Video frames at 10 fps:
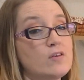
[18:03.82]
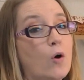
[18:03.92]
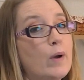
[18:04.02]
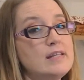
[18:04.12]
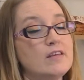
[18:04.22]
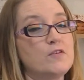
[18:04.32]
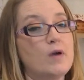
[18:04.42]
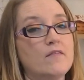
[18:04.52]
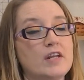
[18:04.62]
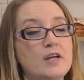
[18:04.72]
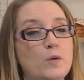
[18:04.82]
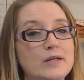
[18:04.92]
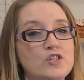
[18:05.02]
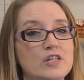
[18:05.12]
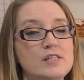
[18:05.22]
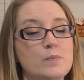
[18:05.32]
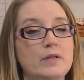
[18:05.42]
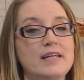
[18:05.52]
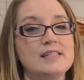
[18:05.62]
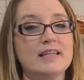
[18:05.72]
As always, if you have any questions,
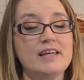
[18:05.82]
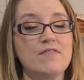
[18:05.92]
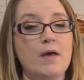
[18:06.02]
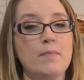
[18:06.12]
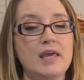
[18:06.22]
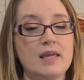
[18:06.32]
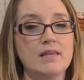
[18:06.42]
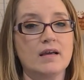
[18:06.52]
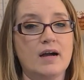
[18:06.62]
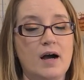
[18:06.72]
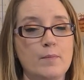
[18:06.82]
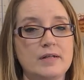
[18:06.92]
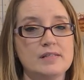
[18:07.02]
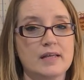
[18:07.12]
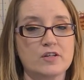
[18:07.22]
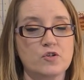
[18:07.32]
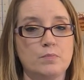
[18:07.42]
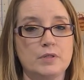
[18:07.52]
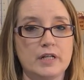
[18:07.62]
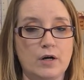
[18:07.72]
please leave them in the comments
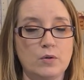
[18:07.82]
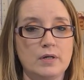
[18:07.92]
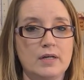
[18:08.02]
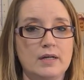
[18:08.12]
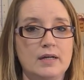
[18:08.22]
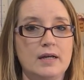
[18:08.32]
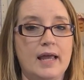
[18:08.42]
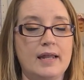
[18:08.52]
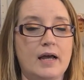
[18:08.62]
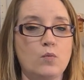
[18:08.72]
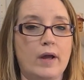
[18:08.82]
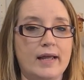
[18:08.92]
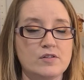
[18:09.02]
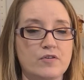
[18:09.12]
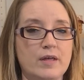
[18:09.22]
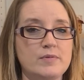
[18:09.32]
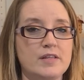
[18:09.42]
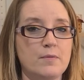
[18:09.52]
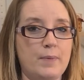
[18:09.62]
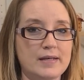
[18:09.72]
section below and I will answer them
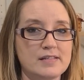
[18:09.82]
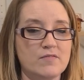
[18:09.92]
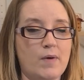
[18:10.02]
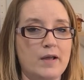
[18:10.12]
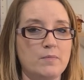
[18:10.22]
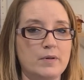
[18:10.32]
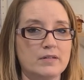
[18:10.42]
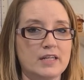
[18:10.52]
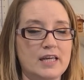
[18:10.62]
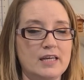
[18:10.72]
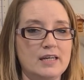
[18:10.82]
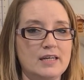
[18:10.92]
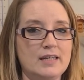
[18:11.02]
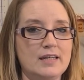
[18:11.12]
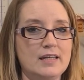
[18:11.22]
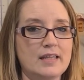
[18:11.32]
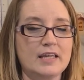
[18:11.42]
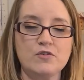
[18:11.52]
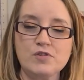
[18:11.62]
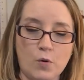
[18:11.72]
to the best of my ability.
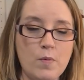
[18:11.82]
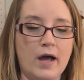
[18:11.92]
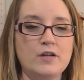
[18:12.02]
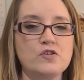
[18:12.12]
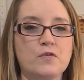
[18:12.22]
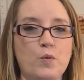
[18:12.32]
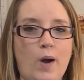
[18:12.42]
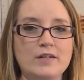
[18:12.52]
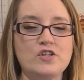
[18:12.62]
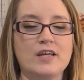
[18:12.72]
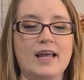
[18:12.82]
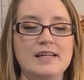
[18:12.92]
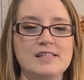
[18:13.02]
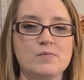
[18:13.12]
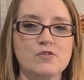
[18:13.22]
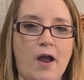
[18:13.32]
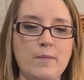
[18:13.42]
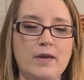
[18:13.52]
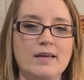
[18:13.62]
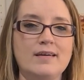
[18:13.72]
Thank you so much for watching and
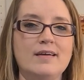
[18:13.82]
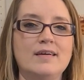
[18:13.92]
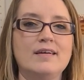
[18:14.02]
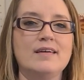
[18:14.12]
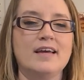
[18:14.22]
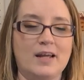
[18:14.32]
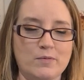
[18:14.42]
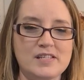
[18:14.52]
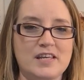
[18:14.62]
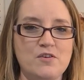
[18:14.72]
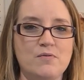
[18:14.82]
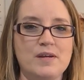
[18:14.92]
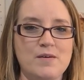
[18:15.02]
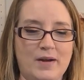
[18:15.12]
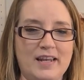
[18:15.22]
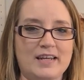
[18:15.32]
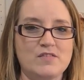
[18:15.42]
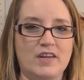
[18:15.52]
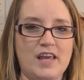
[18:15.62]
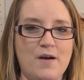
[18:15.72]
subscribing and I will see you in my
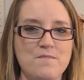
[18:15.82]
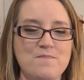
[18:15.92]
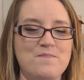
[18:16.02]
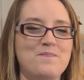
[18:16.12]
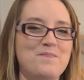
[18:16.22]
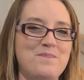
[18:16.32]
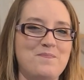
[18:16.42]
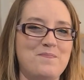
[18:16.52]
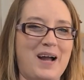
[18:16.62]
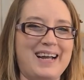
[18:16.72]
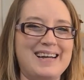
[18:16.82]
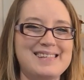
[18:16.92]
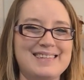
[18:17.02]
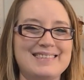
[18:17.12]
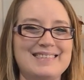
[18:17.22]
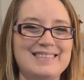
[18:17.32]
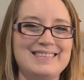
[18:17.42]
next video. Bye guys.